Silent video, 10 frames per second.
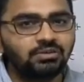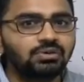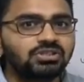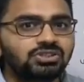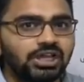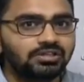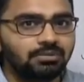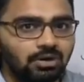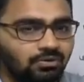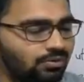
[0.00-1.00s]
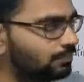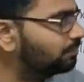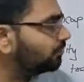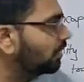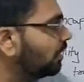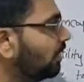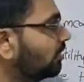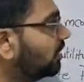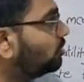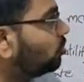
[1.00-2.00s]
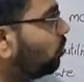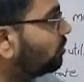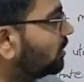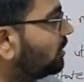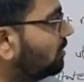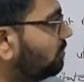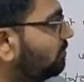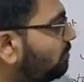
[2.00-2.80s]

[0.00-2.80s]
You can check them out. The total